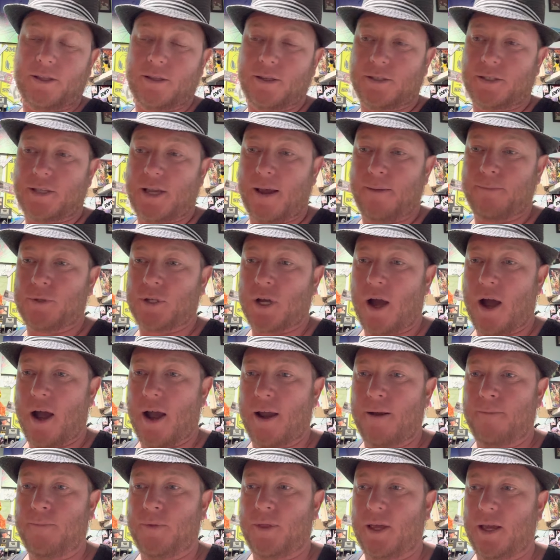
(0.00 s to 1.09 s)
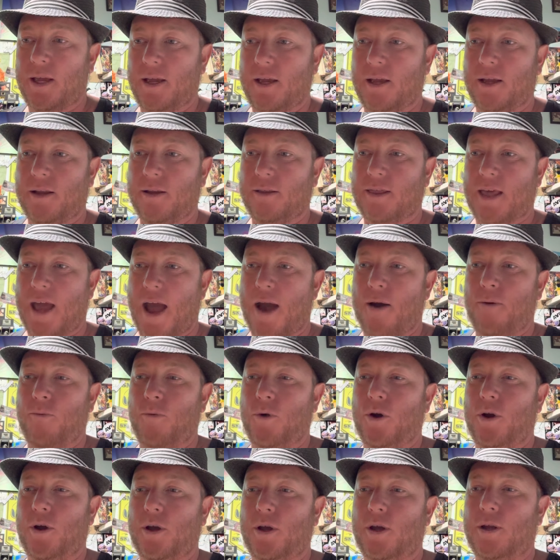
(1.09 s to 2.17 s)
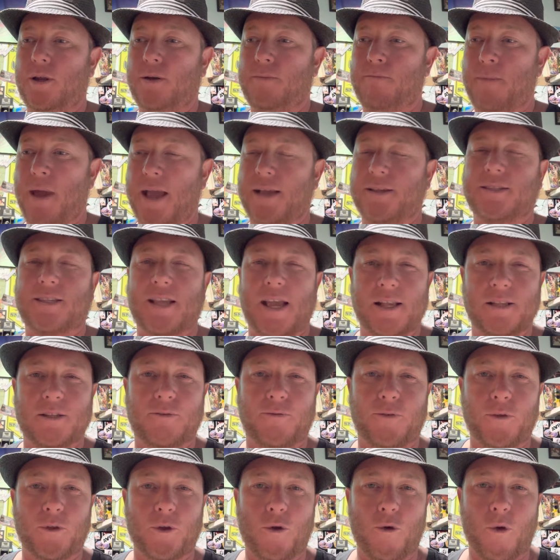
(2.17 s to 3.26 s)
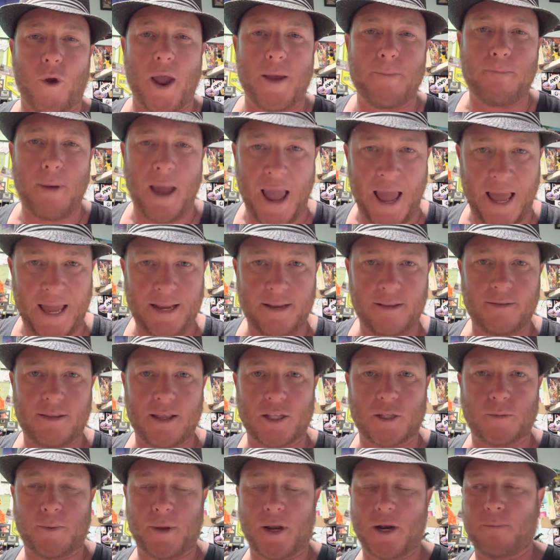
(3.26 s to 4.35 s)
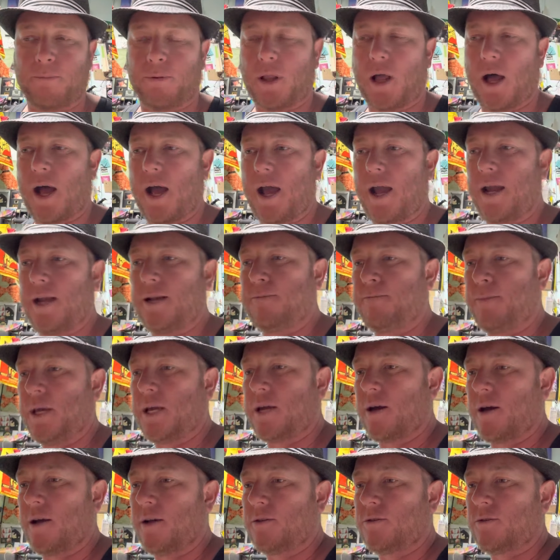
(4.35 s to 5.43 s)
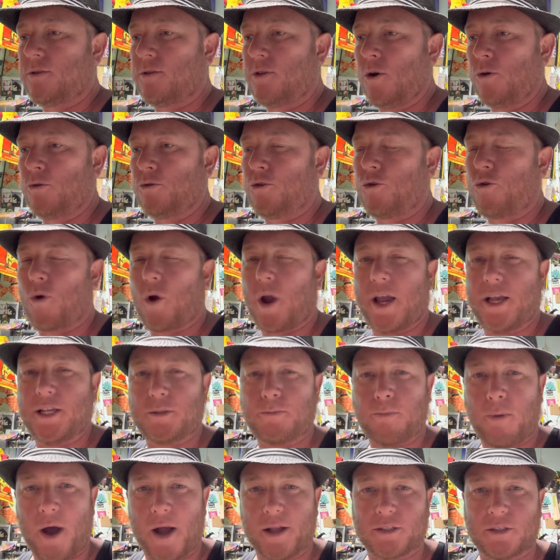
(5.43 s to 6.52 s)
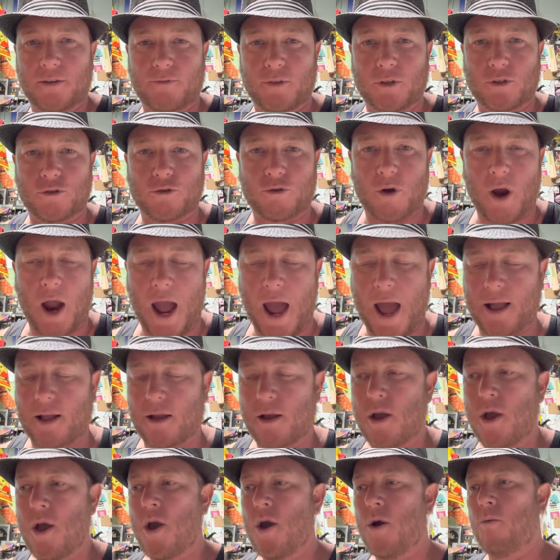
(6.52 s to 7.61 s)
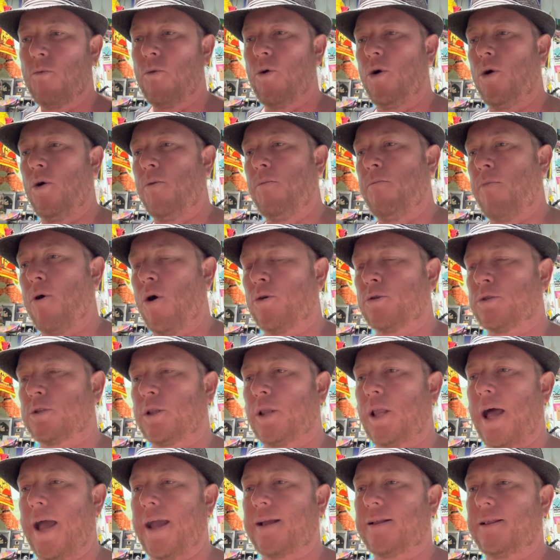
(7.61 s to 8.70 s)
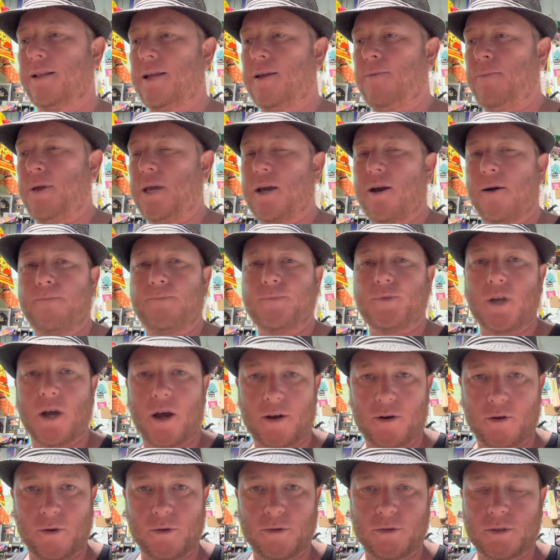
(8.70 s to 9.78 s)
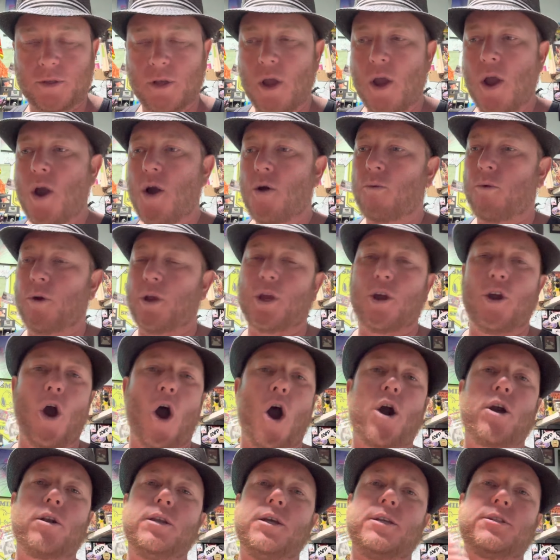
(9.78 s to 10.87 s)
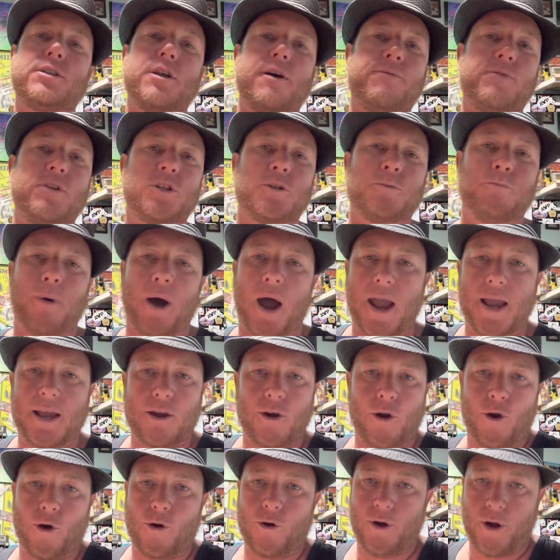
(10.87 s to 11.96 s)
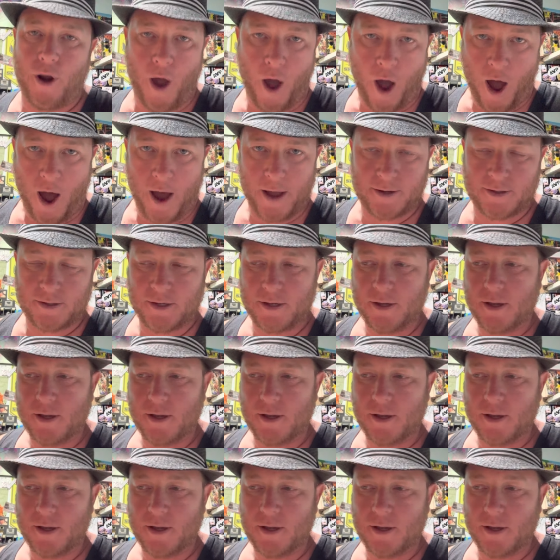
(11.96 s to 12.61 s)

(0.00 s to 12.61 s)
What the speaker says: the same time, then that would make sense for the gray paint that's been applied, because those gray spots of the track will most likely become tunnels. Regardless of the spike or not,